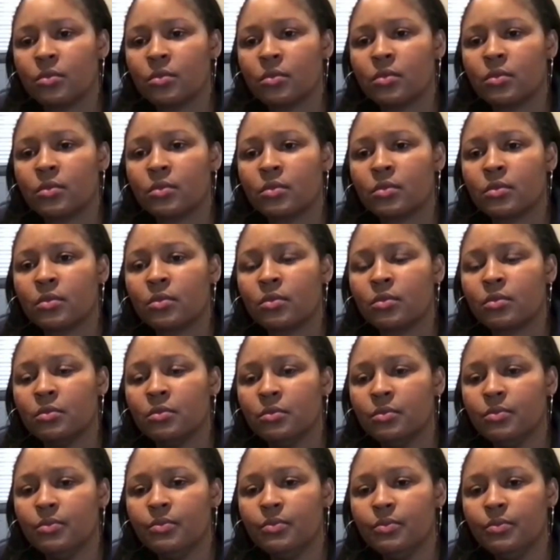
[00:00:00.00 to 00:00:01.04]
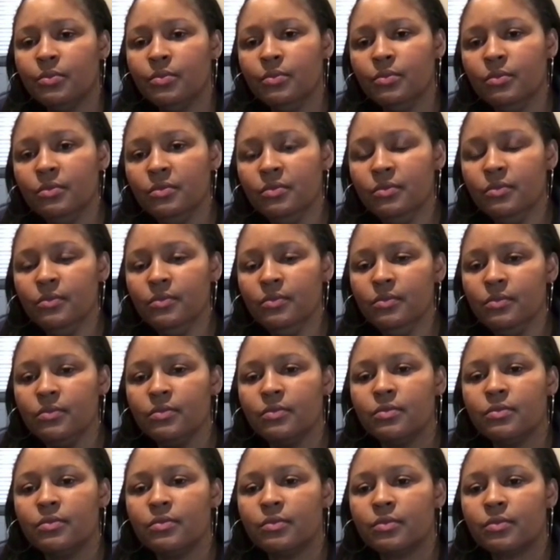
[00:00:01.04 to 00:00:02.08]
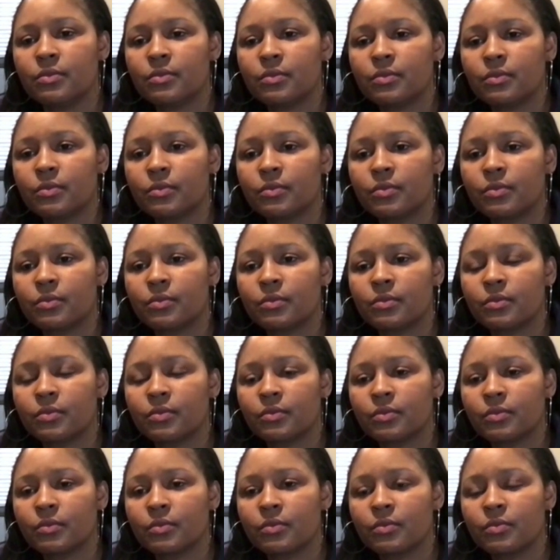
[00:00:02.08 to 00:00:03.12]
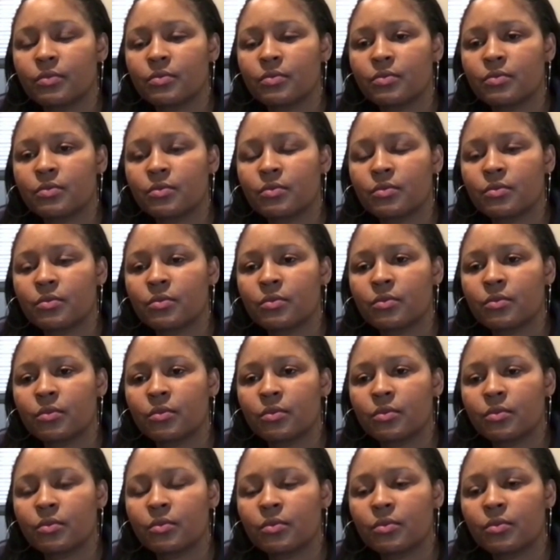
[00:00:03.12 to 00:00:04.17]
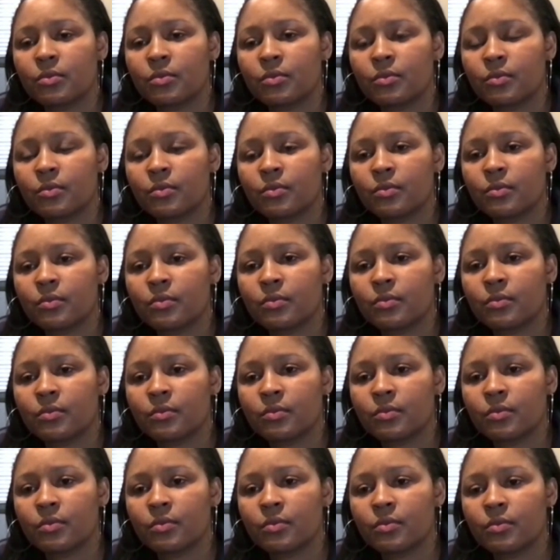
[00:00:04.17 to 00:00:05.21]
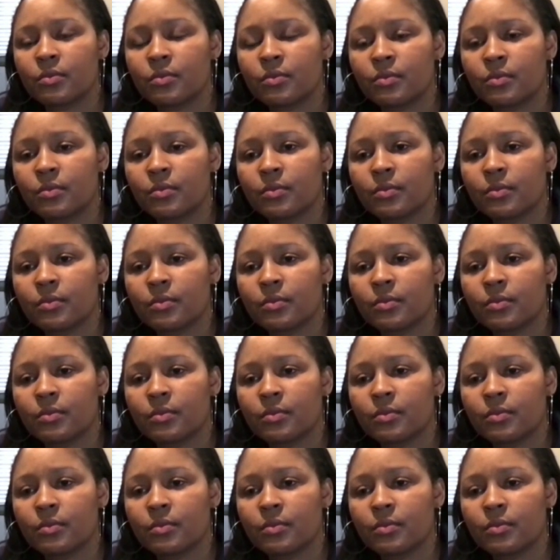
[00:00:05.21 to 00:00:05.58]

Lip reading: This person isn't speaking.